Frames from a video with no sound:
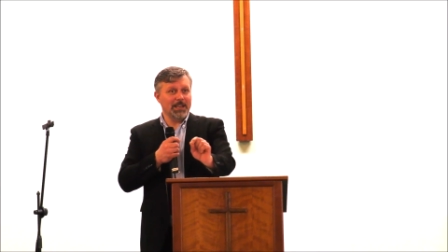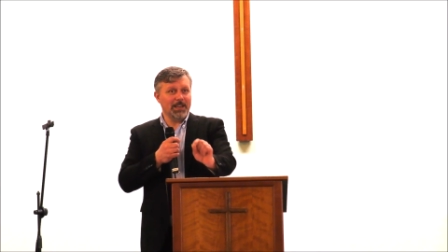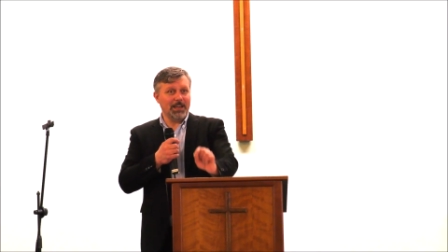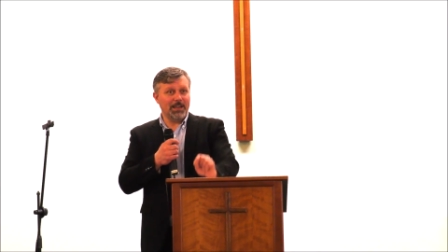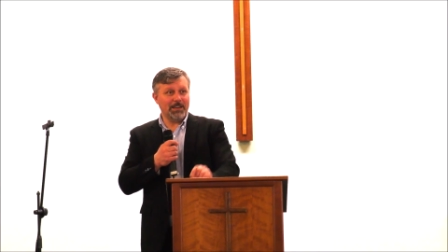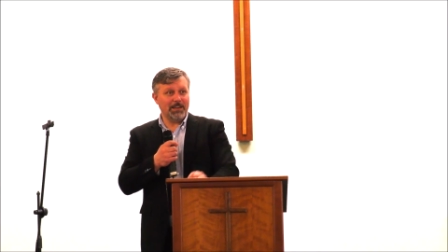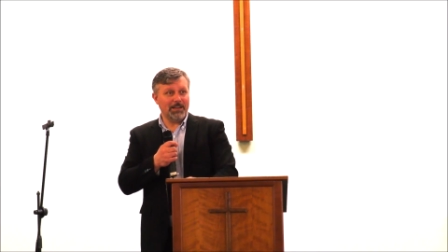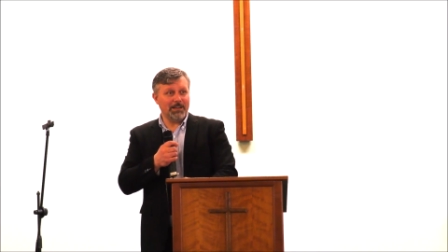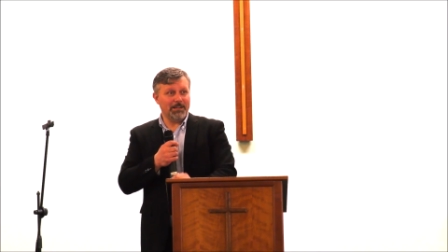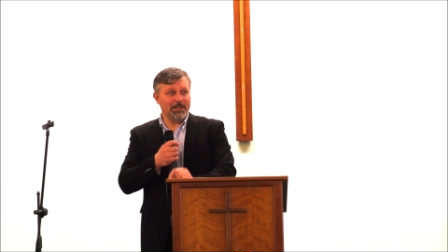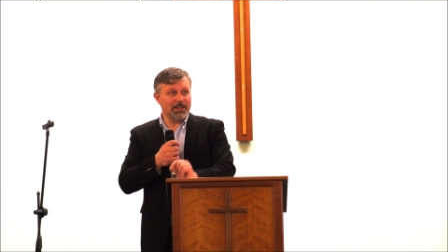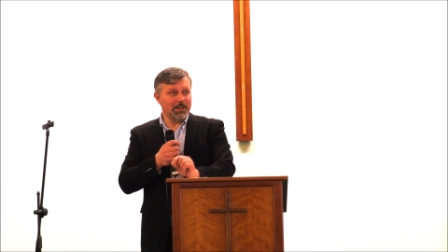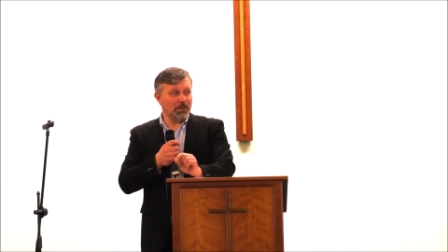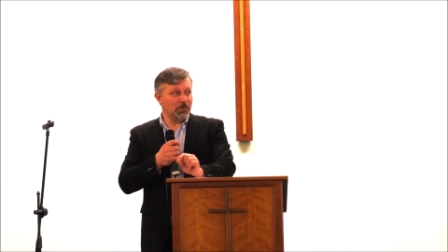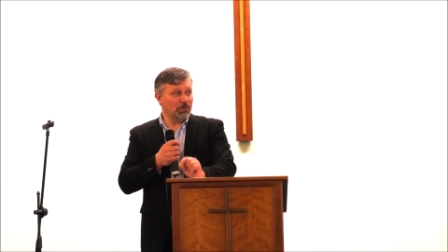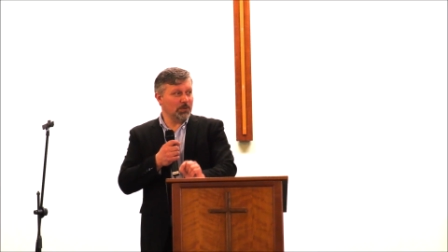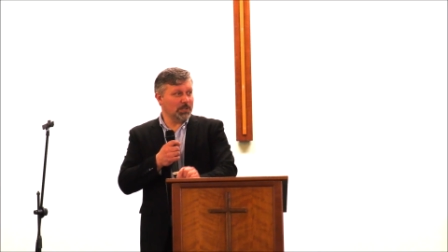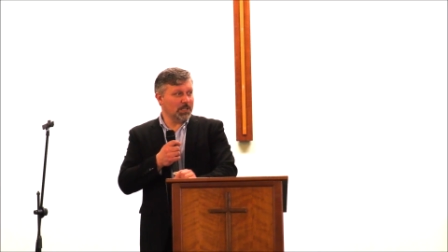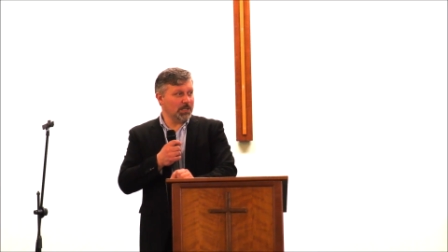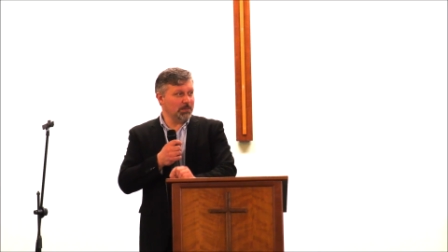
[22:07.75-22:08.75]
Uh, you
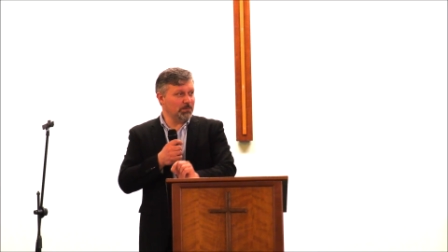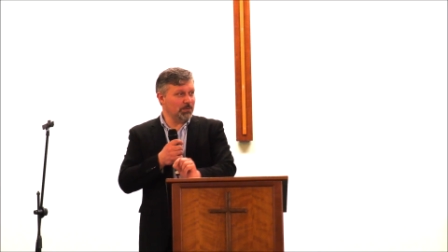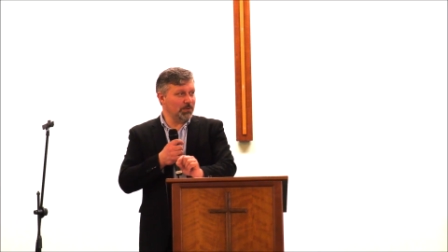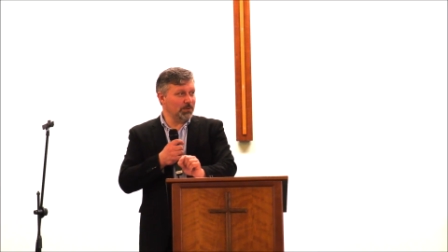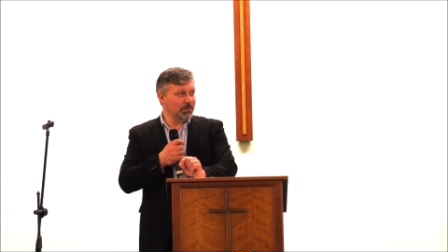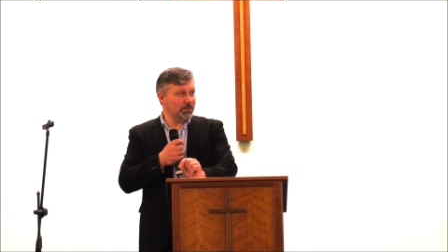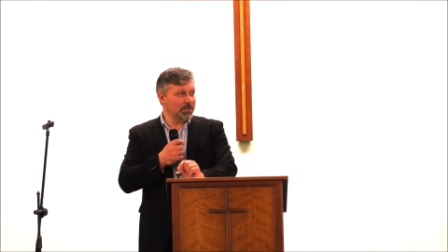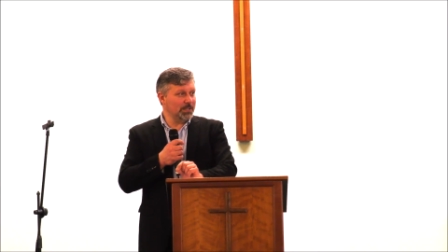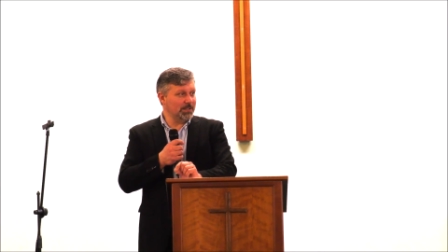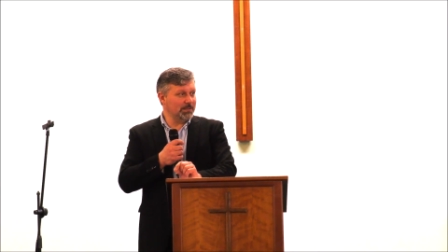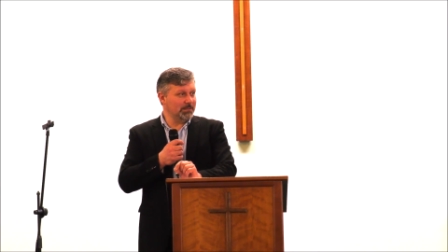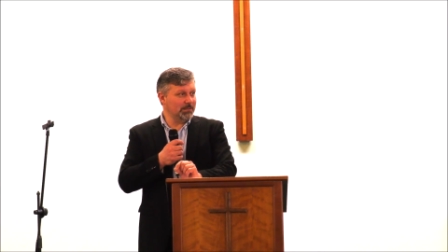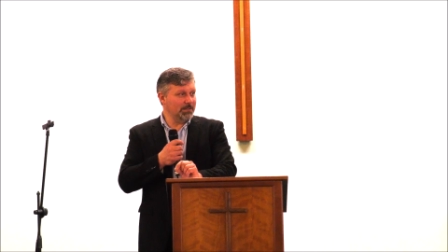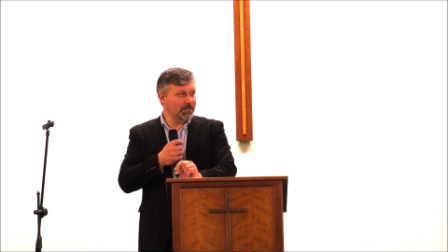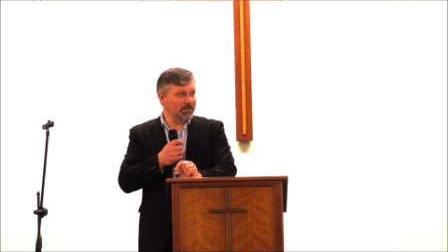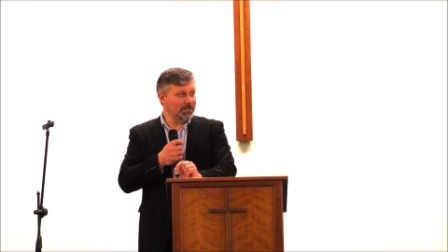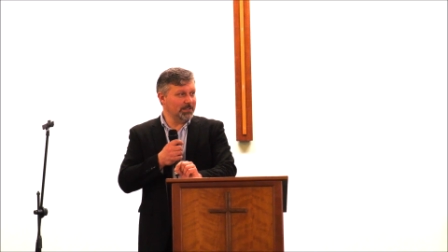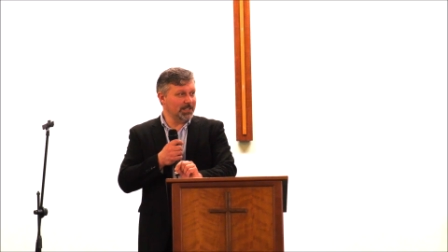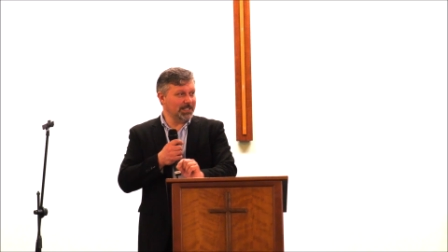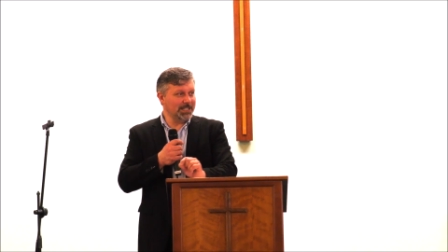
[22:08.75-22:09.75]
know, will keep you the
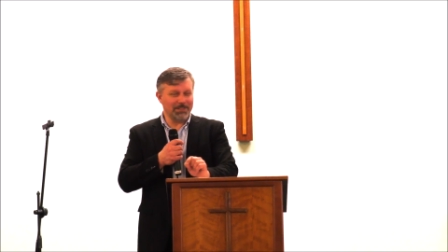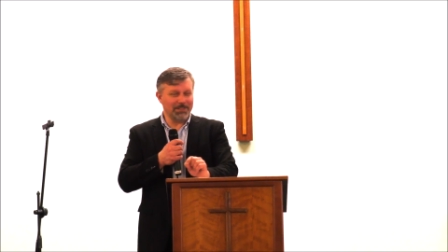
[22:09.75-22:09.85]
the